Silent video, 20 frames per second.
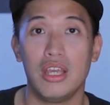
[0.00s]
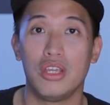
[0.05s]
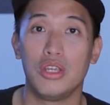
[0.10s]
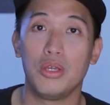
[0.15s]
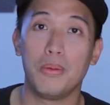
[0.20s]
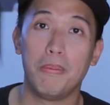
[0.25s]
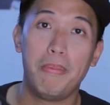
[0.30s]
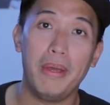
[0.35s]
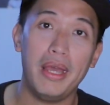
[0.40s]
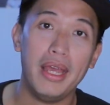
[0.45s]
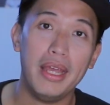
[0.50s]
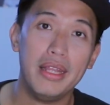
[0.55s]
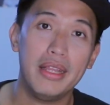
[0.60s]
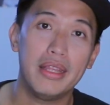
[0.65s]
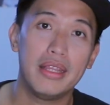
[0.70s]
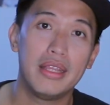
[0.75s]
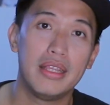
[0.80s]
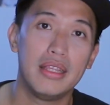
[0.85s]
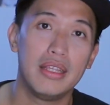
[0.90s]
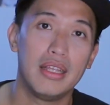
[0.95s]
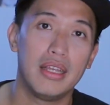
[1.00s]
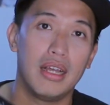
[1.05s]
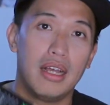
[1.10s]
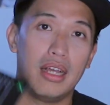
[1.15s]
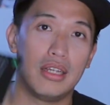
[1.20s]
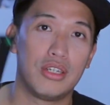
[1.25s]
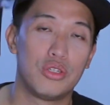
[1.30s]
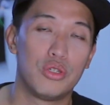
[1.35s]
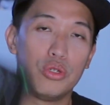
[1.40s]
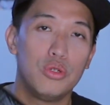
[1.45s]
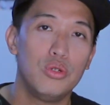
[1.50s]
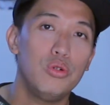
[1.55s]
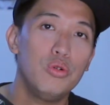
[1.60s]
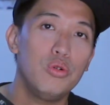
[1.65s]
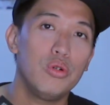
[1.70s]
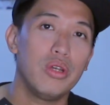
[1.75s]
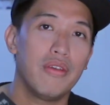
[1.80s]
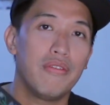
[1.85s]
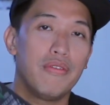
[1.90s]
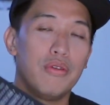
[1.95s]
you bid a
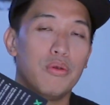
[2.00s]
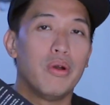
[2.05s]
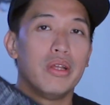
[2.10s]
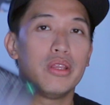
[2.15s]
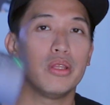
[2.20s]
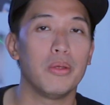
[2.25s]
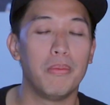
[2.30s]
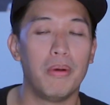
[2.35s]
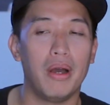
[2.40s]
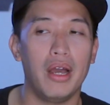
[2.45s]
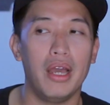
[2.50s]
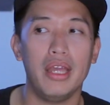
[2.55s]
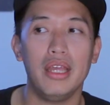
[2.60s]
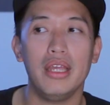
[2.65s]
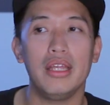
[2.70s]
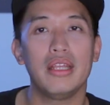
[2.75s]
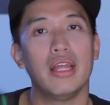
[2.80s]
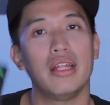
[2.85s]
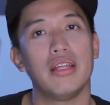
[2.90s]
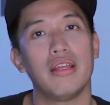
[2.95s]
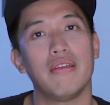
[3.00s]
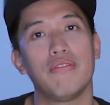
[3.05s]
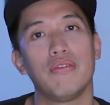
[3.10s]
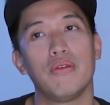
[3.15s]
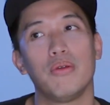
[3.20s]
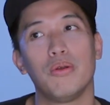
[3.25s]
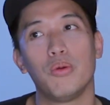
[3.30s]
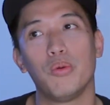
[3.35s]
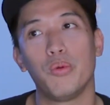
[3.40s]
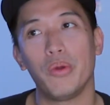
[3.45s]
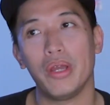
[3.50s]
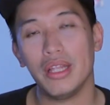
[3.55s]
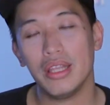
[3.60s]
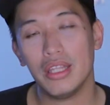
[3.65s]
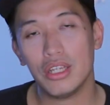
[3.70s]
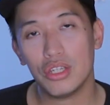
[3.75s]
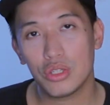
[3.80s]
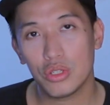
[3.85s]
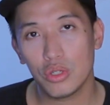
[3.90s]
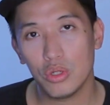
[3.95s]
shoe if you want to buy, then if you win
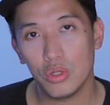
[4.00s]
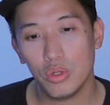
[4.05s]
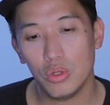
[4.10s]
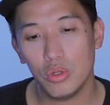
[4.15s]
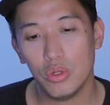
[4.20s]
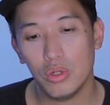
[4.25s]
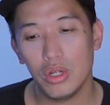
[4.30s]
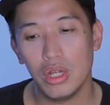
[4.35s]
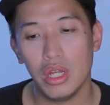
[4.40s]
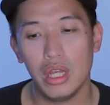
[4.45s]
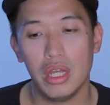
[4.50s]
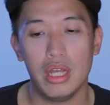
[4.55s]
the shoe,